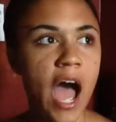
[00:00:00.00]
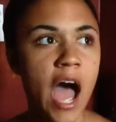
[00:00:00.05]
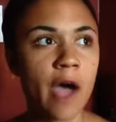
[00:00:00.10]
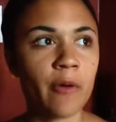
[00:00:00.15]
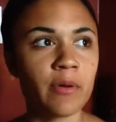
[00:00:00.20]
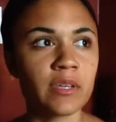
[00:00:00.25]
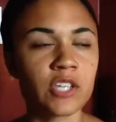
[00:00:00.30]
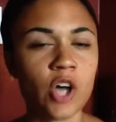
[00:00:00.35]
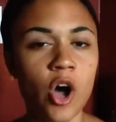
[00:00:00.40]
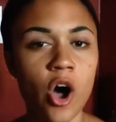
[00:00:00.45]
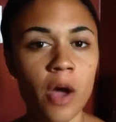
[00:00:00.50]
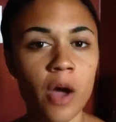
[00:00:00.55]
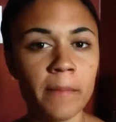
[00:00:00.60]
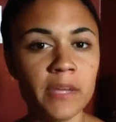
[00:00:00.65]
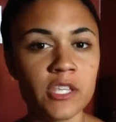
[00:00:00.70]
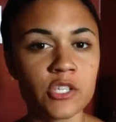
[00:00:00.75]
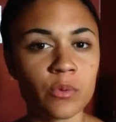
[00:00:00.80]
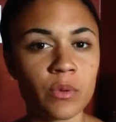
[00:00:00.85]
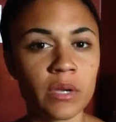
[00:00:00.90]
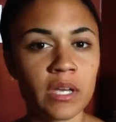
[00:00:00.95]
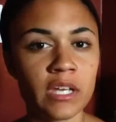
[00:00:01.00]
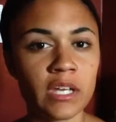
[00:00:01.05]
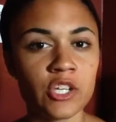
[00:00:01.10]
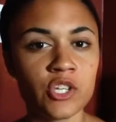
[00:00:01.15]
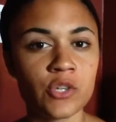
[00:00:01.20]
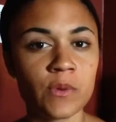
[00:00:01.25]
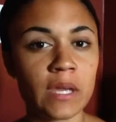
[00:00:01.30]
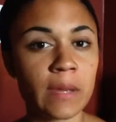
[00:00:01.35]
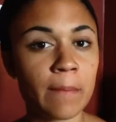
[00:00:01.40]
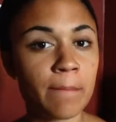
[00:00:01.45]
I was caught in between
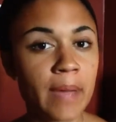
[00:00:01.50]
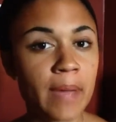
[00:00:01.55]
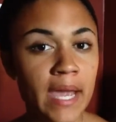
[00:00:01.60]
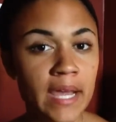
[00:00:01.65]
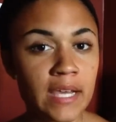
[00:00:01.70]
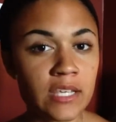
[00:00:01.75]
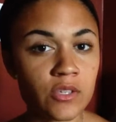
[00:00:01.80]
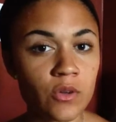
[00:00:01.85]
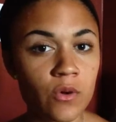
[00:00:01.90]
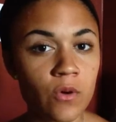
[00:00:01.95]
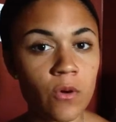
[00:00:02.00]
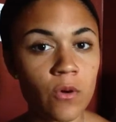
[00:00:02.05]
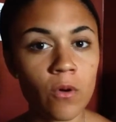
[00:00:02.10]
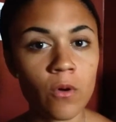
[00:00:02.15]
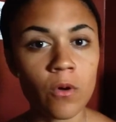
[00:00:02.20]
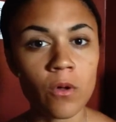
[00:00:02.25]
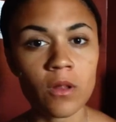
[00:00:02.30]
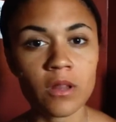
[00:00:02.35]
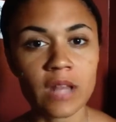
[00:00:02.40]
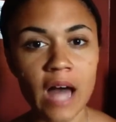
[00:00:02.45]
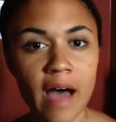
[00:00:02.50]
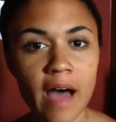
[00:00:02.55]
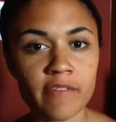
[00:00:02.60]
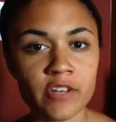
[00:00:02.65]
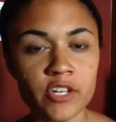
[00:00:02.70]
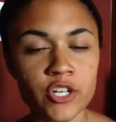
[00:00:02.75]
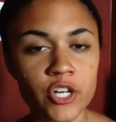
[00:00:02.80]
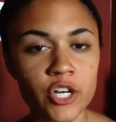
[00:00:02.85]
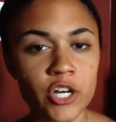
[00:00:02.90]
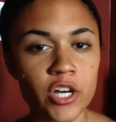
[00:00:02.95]
doing basil,
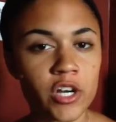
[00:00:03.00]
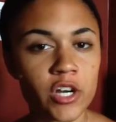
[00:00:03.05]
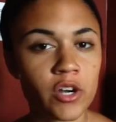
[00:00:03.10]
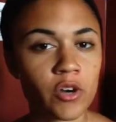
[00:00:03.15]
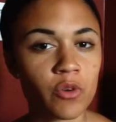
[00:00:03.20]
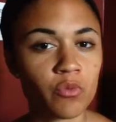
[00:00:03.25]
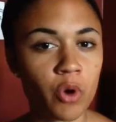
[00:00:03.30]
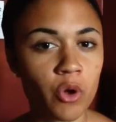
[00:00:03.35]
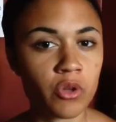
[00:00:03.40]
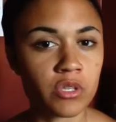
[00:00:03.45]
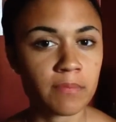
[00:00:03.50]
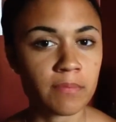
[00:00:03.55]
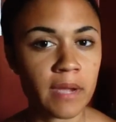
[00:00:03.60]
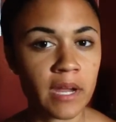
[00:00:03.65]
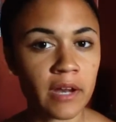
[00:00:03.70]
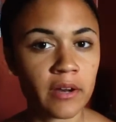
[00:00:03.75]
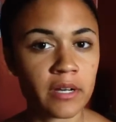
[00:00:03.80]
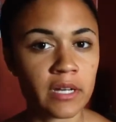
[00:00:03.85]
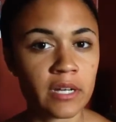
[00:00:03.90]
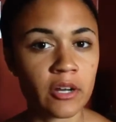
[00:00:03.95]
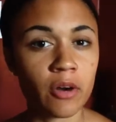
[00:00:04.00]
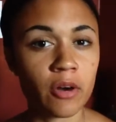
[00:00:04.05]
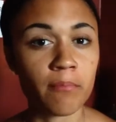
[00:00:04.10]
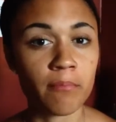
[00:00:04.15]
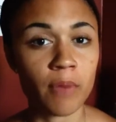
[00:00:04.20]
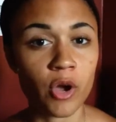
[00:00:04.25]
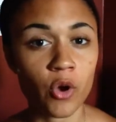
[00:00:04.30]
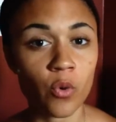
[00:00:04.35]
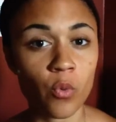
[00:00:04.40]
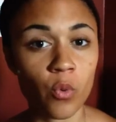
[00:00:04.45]
lavender, rosemary, or
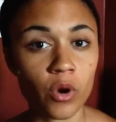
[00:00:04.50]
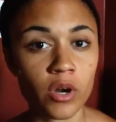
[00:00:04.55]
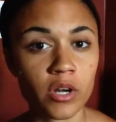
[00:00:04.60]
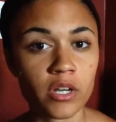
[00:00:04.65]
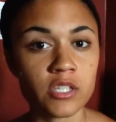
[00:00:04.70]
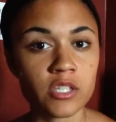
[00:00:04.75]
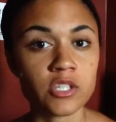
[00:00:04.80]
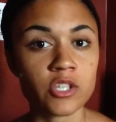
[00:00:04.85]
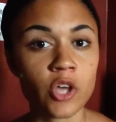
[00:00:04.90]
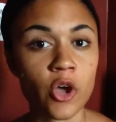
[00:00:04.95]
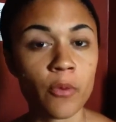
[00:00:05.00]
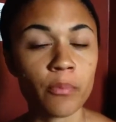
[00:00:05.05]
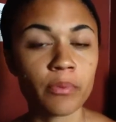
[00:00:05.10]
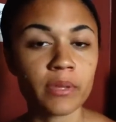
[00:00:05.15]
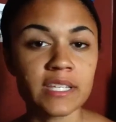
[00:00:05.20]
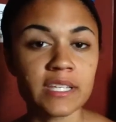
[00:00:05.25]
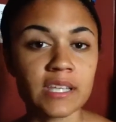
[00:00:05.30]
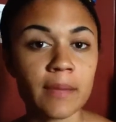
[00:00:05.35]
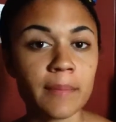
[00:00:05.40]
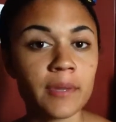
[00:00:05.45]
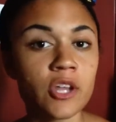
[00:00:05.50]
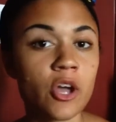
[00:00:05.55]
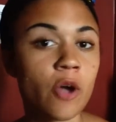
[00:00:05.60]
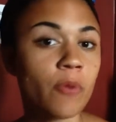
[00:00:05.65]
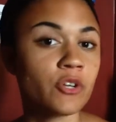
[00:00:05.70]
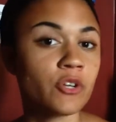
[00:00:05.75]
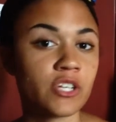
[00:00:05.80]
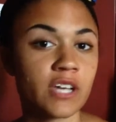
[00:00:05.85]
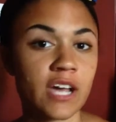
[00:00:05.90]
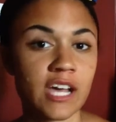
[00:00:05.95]
mugwort. So please let me know
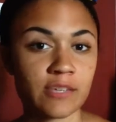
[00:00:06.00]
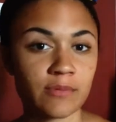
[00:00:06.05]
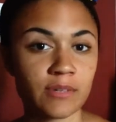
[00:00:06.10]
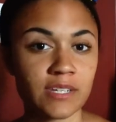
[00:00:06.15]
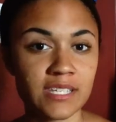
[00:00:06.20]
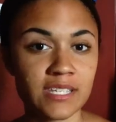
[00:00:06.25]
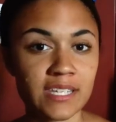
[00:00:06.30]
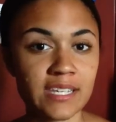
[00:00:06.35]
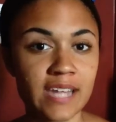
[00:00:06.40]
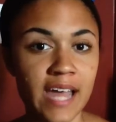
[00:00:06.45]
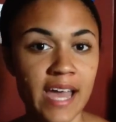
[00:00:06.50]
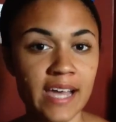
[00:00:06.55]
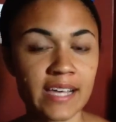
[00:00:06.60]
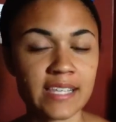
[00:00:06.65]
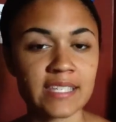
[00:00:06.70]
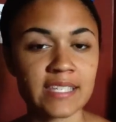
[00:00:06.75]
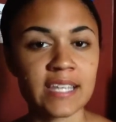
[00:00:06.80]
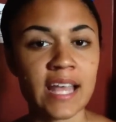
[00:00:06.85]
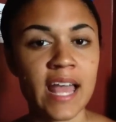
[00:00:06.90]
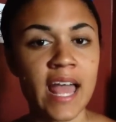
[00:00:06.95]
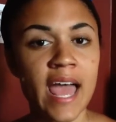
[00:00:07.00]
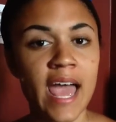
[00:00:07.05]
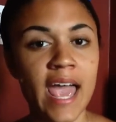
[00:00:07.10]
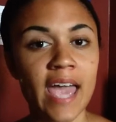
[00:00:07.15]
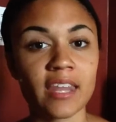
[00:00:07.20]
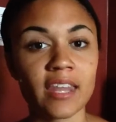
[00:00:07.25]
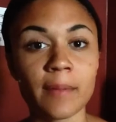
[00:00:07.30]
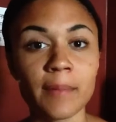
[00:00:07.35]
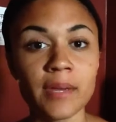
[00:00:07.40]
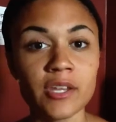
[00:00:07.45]
what you guys want to see next,
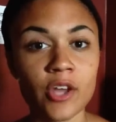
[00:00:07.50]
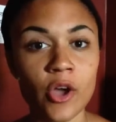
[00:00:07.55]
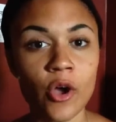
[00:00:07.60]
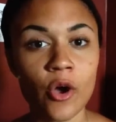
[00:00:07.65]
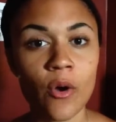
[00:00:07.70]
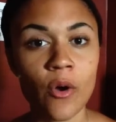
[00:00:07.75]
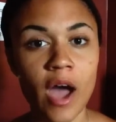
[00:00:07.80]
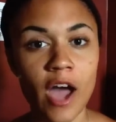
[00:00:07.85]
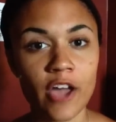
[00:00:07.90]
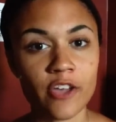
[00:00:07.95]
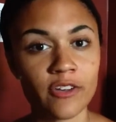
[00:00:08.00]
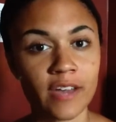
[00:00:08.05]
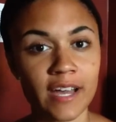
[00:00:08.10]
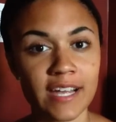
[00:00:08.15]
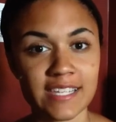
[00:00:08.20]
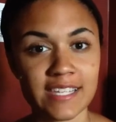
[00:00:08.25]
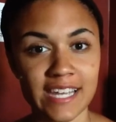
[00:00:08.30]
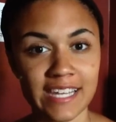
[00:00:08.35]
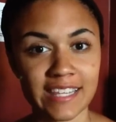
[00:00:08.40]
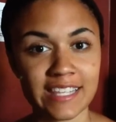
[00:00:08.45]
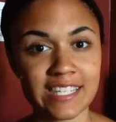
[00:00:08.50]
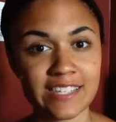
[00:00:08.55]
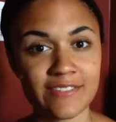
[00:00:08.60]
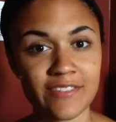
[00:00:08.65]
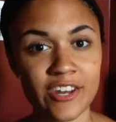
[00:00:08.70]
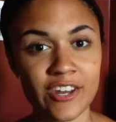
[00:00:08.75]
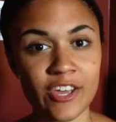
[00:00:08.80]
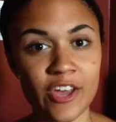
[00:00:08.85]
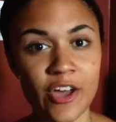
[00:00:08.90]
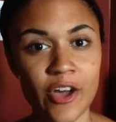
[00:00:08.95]
and let me know how you guys like this
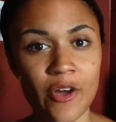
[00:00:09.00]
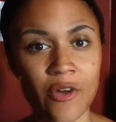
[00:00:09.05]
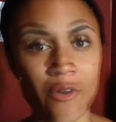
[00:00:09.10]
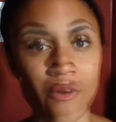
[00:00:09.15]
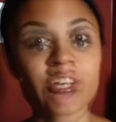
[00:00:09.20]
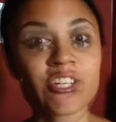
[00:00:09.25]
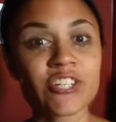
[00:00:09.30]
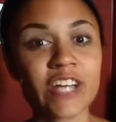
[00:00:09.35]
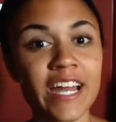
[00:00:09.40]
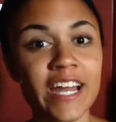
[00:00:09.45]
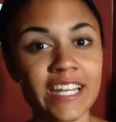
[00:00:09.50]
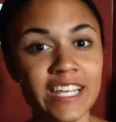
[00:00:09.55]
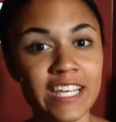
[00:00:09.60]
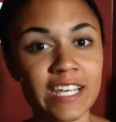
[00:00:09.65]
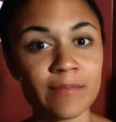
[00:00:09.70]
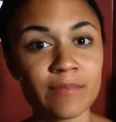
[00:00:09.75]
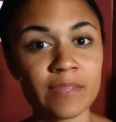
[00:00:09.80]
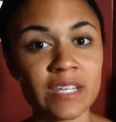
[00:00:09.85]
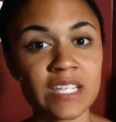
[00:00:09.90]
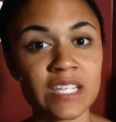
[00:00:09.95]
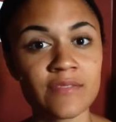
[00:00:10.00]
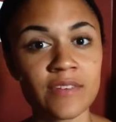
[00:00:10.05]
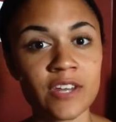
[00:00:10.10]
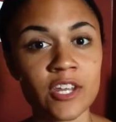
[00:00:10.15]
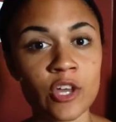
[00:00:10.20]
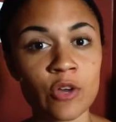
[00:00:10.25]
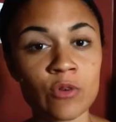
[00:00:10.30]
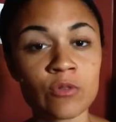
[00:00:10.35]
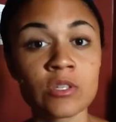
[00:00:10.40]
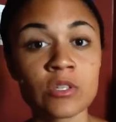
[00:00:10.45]
video. I'm going to try to keep these
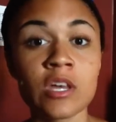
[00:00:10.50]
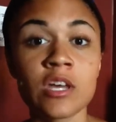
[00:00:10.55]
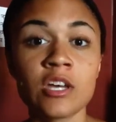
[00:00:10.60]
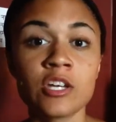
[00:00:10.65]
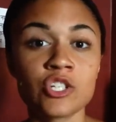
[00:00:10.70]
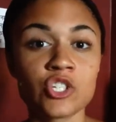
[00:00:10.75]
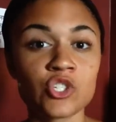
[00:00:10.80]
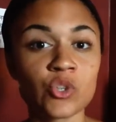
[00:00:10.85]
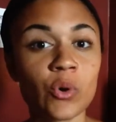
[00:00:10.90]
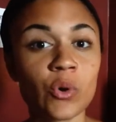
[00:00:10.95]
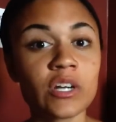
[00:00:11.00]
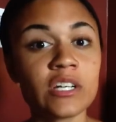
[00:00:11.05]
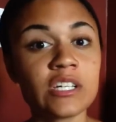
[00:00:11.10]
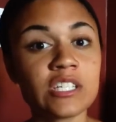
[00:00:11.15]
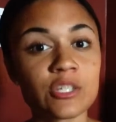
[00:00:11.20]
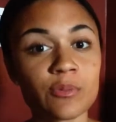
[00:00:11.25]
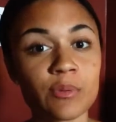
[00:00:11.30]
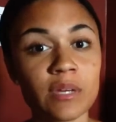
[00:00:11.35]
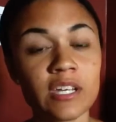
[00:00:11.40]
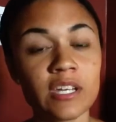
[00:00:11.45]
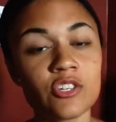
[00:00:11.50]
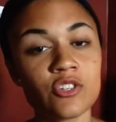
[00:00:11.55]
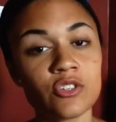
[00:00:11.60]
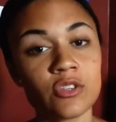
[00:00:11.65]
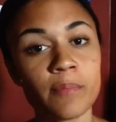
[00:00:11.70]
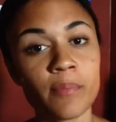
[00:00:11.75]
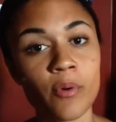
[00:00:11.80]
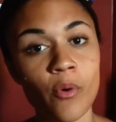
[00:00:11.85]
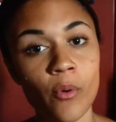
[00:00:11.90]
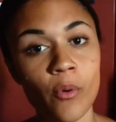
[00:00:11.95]
videos short and sweet and to the
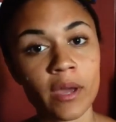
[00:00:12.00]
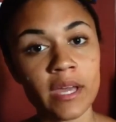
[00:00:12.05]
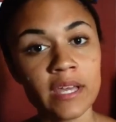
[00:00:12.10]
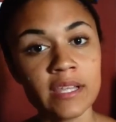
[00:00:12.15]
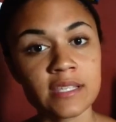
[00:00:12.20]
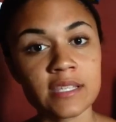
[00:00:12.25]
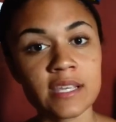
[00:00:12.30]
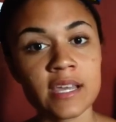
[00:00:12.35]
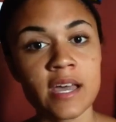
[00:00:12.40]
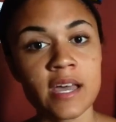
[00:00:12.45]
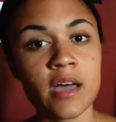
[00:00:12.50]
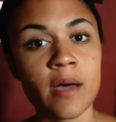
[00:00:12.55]
point.